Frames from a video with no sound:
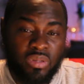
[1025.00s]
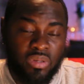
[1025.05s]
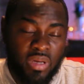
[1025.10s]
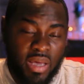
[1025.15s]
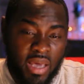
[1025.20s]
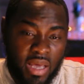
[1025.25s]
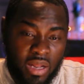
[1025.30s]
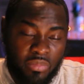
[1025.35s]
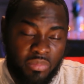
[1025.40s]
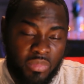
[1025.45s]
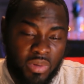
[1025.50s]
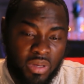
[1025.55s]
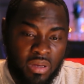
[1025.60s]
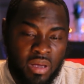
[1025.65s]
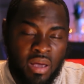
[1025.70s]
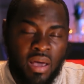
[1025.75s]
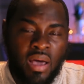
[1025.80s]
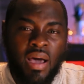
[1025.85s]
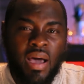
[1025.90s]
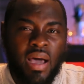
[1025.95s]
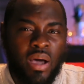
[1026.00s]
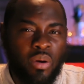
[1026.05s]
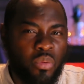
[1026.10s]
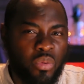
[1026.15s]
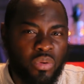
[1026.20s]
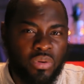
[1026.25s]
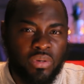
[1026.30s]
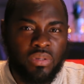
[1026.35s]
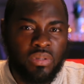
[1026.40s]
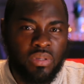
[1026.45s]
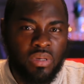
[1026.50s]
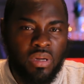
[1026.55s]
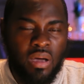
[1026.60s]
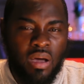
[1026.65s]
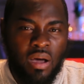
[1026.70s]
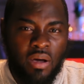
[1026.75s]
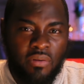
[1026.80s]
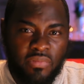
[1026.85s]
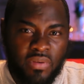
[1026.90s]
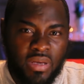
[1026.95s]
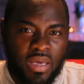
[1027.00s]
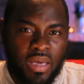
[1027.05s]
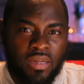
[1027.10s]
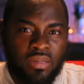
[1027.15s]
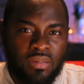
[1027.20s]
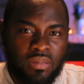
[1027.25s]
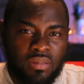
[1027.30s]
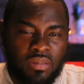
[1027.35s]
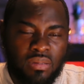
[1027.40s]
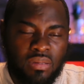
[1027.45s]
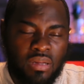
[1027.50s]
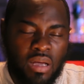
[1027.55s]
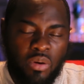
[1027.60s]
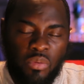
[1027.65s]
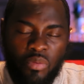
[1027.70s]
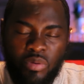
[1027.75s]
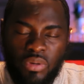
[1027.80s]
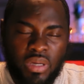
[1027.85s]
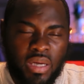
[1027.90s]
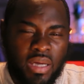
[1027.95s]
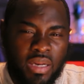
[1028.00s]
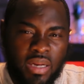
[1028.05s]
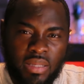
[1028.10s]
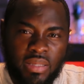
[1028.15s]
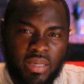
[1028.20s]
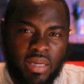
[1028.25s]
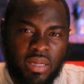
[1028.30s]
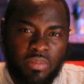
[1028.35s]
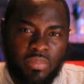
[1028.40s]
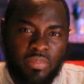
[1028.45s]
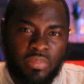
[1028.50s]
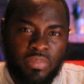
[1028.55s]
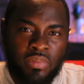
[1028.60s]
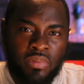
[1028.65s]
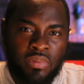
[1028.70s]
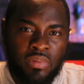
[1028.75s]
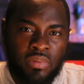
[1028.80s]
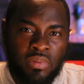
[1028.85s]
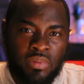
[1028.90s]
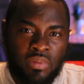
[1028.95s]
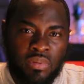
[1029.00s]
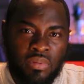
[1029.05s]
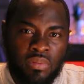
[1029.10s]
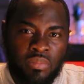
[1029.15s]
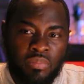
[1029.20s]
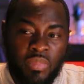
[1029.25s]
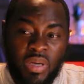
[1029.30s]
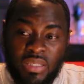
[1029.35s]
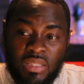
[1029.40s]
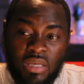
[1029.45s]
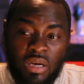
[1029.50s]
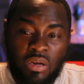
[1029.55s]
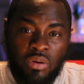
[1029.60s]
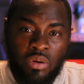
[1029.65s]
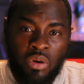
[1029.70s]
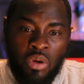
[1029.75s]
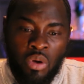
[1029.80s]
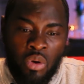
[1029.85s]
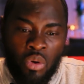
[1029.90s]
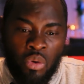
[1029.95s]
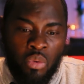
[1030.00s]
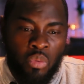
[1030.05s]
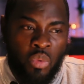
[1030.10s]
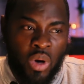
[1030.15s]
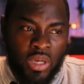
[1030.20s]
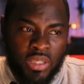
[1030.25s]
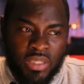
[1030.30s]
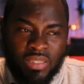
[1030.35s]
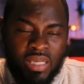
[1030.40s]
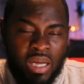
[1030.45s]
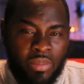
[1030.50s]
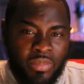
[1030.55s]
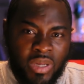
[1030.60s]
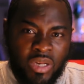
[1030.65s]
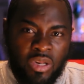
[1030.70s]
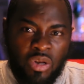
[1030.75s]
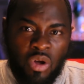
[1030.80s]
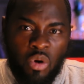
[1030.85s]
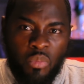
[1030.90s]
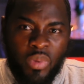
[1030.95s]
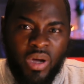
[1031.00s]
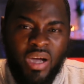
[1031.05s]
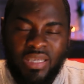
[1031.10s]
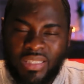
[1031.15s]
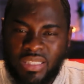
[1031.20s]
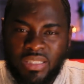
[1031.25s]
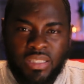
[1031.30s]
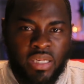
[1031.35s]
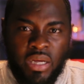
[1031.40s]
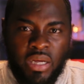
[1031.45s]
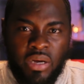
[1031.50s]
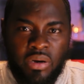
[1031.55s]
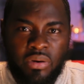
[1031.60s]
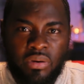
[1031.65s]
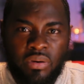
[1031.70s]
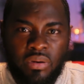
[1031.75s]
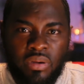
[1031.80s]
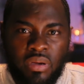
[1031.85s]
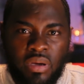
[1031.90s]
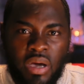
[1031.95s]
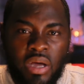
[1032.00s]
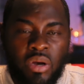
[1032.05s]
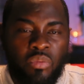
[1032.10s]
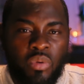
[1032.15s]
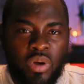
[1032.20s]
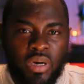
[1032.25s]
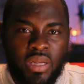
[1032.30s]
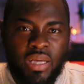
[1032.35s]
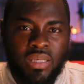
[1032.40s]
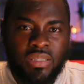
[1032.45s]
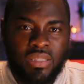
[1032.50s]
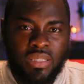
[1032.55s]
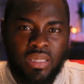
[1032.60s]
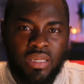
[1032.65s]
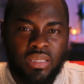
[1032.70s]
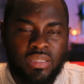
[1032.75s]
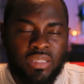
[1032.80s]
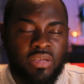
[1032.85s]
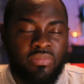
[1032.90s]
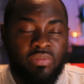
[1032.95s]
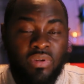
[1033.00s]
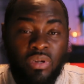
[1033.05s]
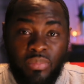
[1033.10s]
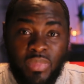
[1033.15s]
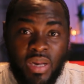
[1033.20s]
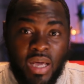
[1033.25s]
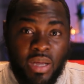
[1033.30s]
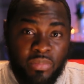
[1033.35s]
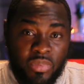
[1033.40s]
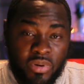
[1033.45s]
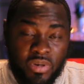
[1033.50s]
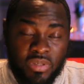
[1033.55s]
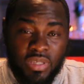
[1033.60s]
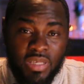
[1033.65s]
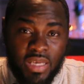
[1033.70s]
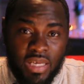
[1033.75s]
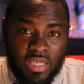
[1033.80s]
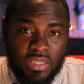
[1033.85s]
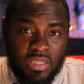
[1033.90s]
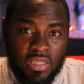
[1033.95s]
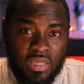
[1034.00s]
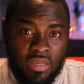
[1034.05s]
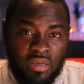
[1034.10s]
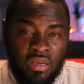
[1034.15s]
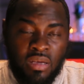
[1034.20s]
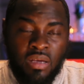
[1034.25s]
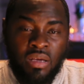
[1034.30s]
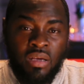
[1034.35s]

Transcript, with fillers: to help me, I wouldn't have get I wouldn't get that help based on what is happening now because it's clear. Anyone can see this, even the blind person can see.